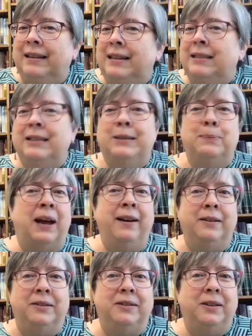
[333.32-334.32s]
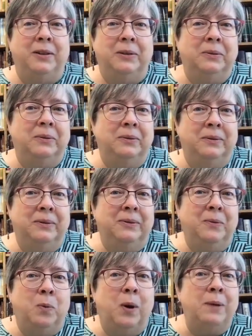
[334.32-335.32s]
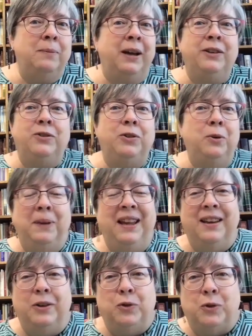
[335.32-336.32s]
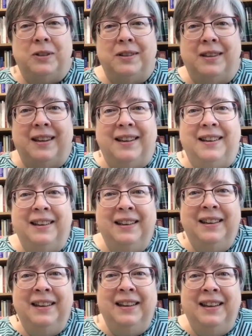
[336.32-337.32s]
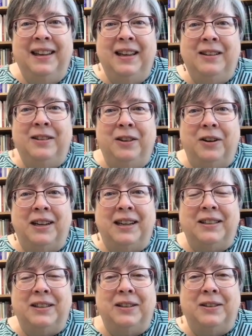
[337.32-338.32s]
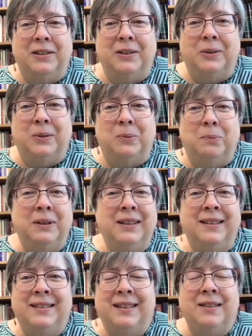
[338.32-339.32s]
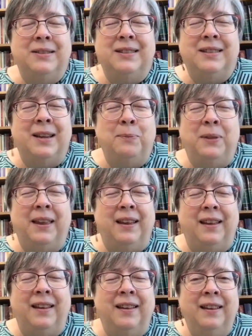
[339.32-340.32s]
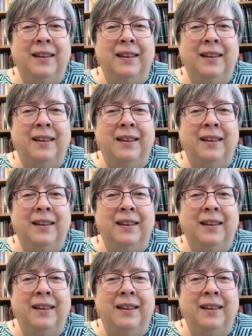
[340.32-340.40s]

inspires you. What might you be interested in learning to do? Because there's something